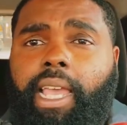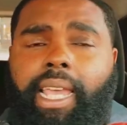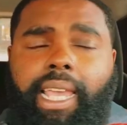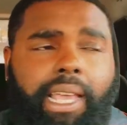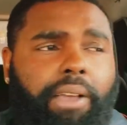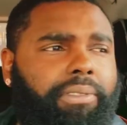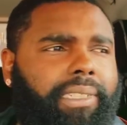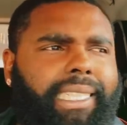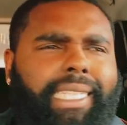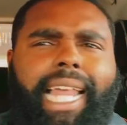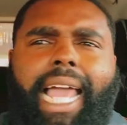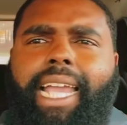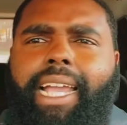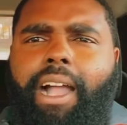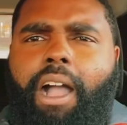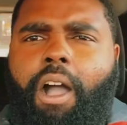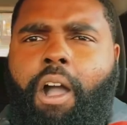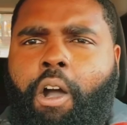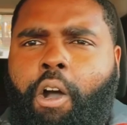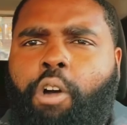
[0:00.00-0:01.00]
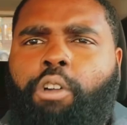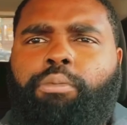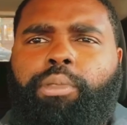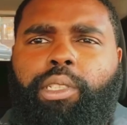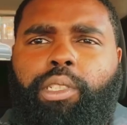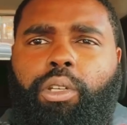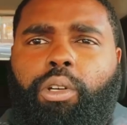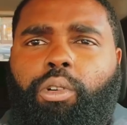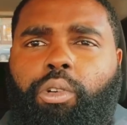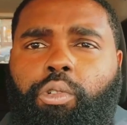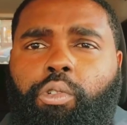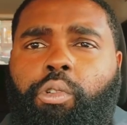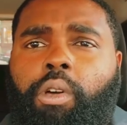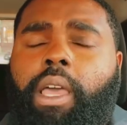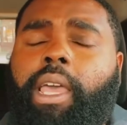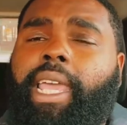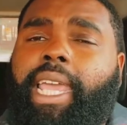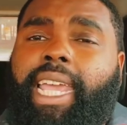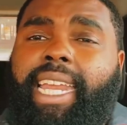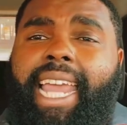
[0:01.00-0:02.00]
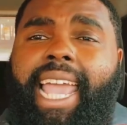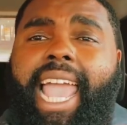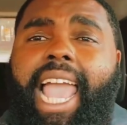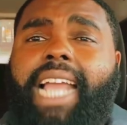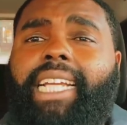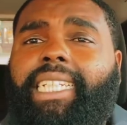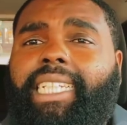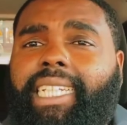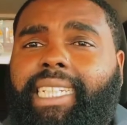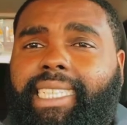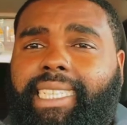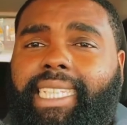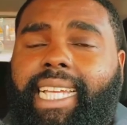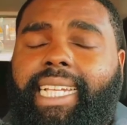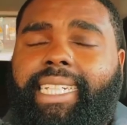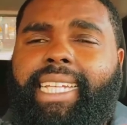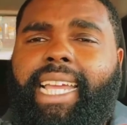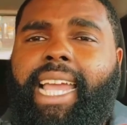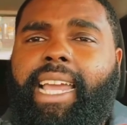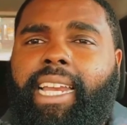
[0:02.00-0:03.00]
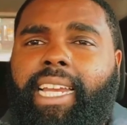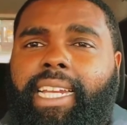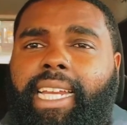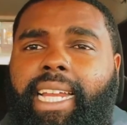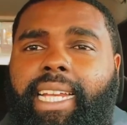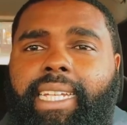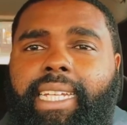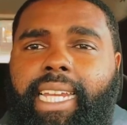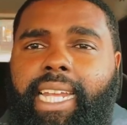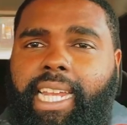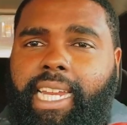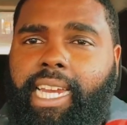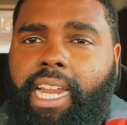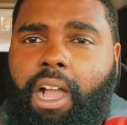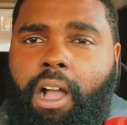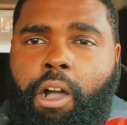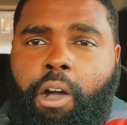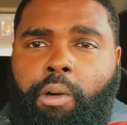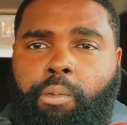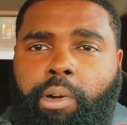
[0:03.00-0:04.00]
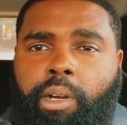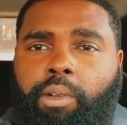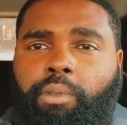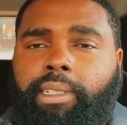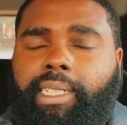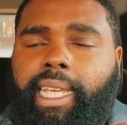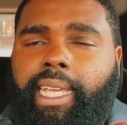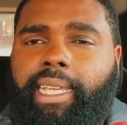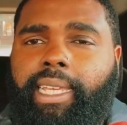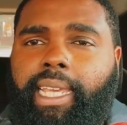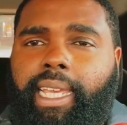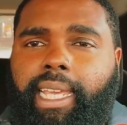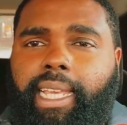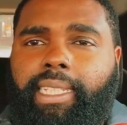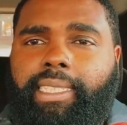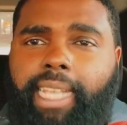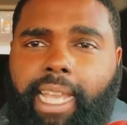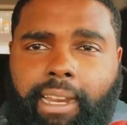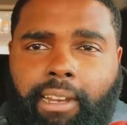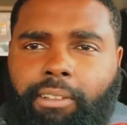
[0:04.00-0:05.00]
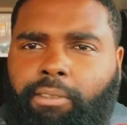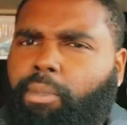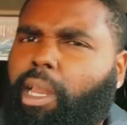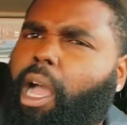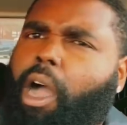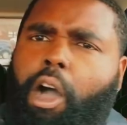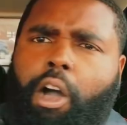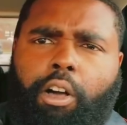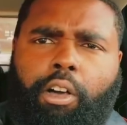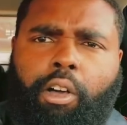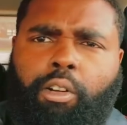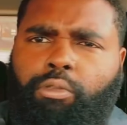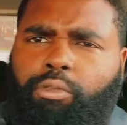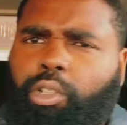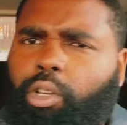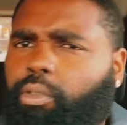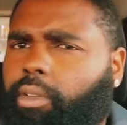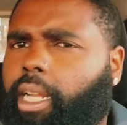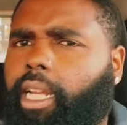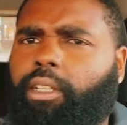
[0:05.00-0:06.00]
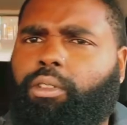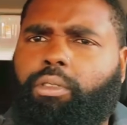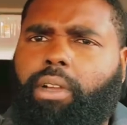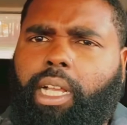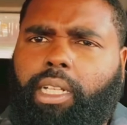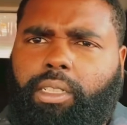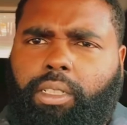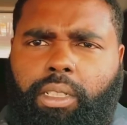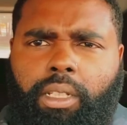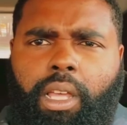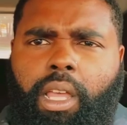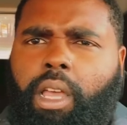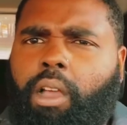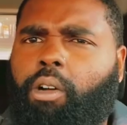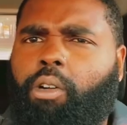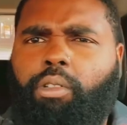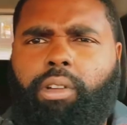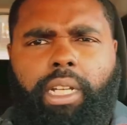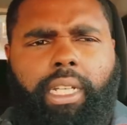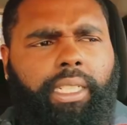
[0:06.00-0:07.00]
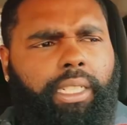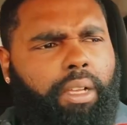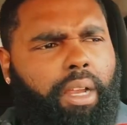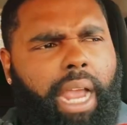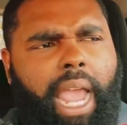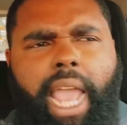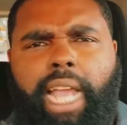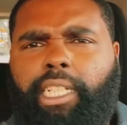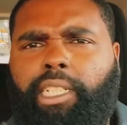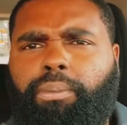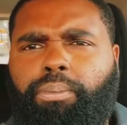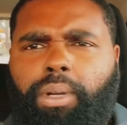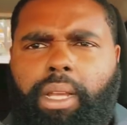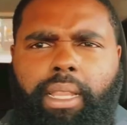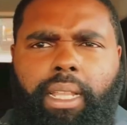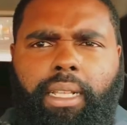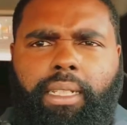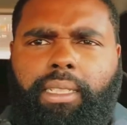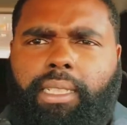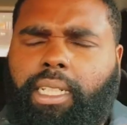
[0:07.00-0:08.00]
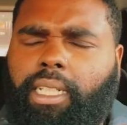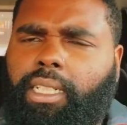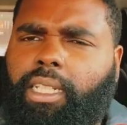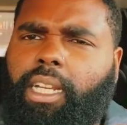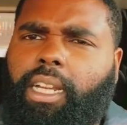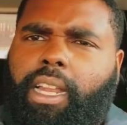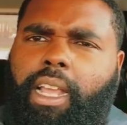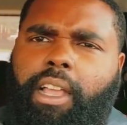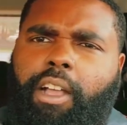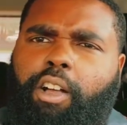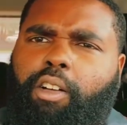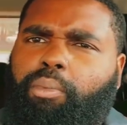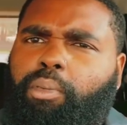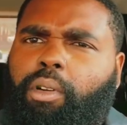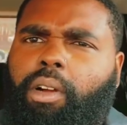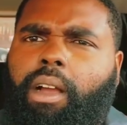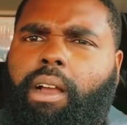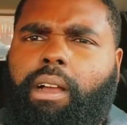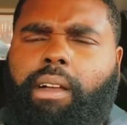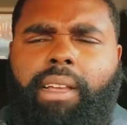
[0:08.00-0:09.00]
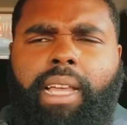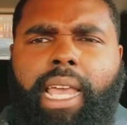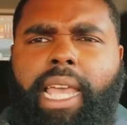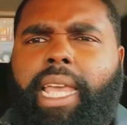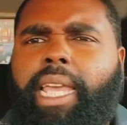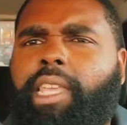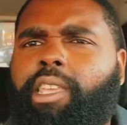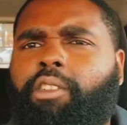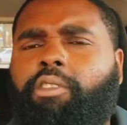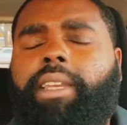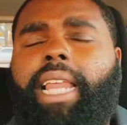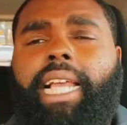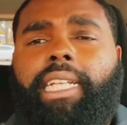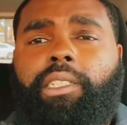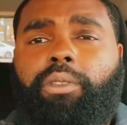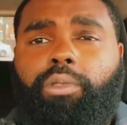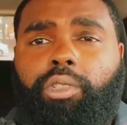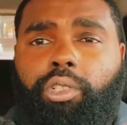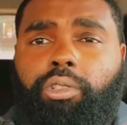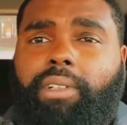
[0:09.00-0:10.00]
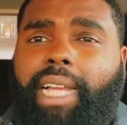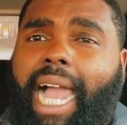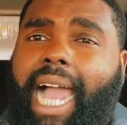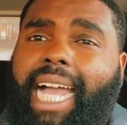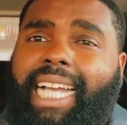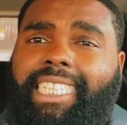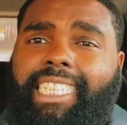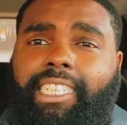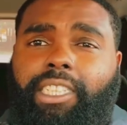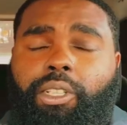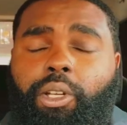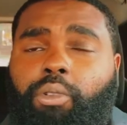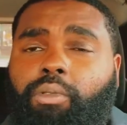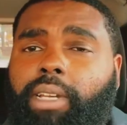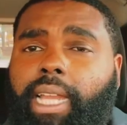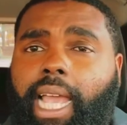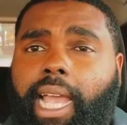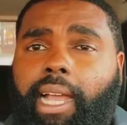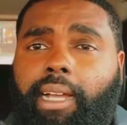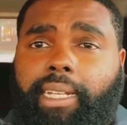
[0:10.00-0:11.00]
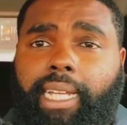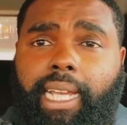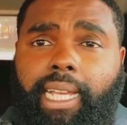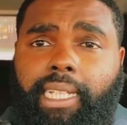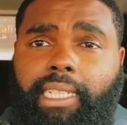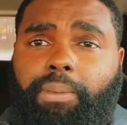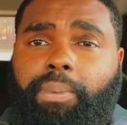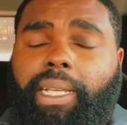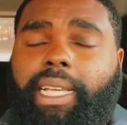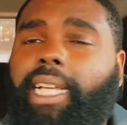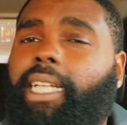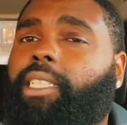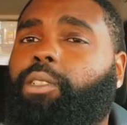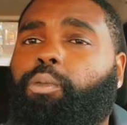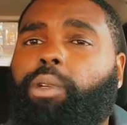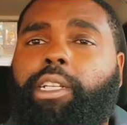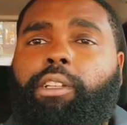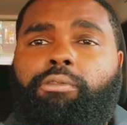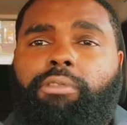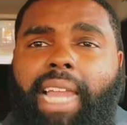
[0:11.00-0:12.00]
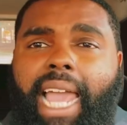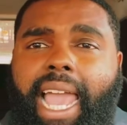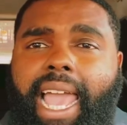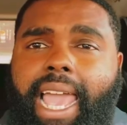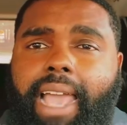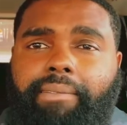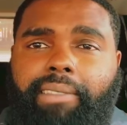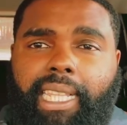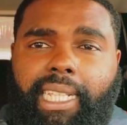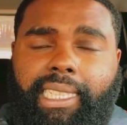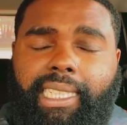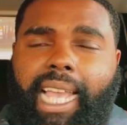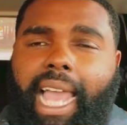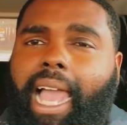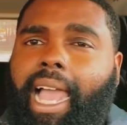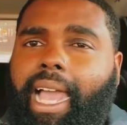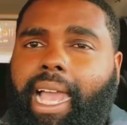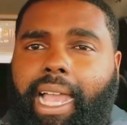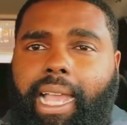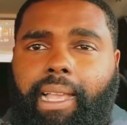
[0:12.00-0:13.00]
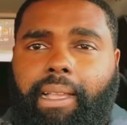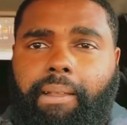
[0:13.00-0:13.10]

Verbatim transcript: It was like homeschool, and they actually sat down and they did the homework with their kids. They don't like, "Oh, I don't know that. You have to, or this, or ask your brother and sister to help." Or all, you, that's what you guys do nowadays, because we do not have the time.